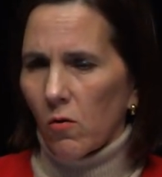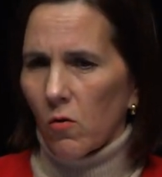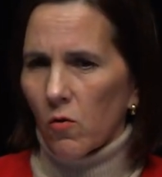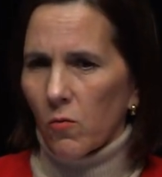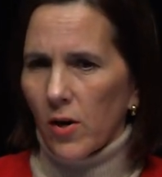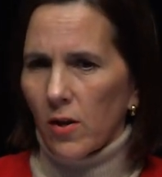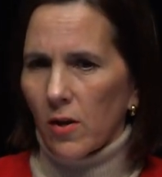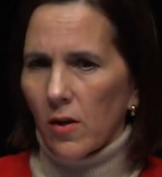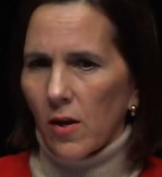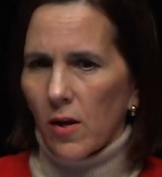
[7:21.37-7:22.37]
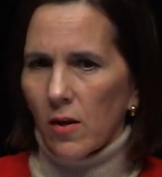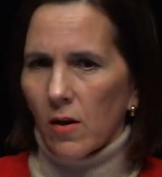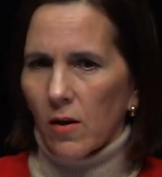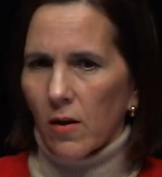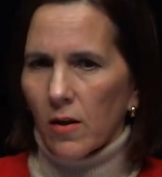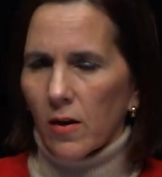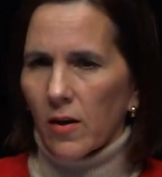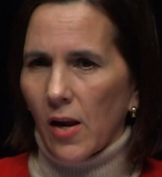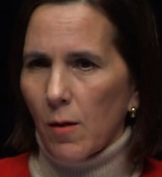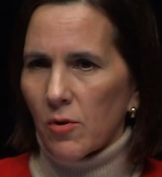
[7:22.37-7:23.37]
already a
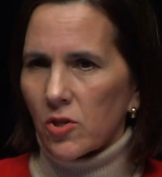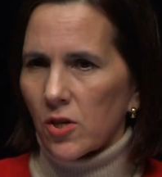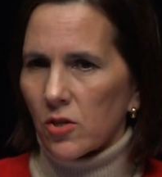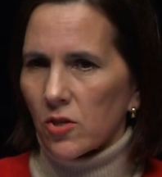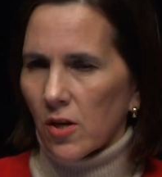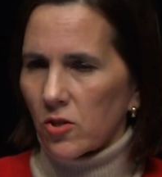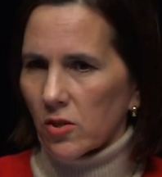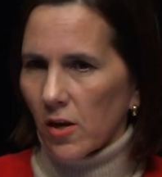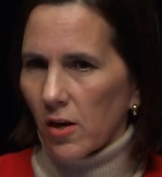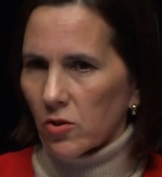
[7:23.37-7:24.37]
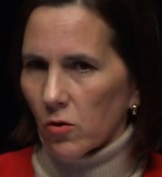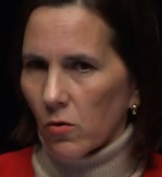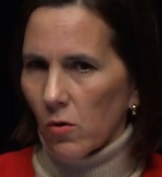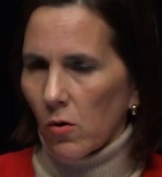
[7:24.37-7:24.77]
climate change legislation.